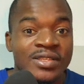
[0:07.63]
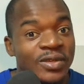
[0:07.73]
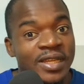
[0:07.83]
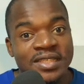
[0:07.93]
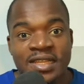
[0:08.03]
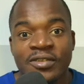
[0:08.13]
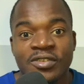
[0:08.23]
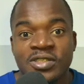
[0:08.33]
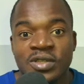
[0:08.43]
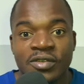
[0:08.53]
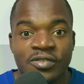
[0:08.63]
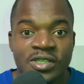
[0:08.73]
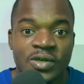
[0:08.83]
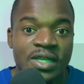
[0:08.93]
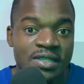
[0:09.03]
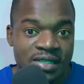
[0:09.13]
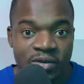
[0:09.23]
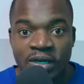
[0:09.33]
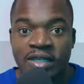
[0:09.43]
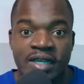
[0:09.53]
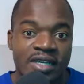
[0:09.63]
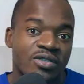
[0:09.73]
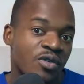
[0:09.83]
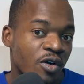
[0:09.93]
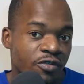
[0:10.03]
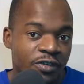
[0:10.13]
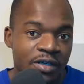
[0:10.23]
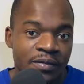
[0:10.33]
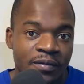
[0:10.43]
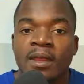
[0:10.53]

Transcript: So let's dive into the video and see what it has to offer.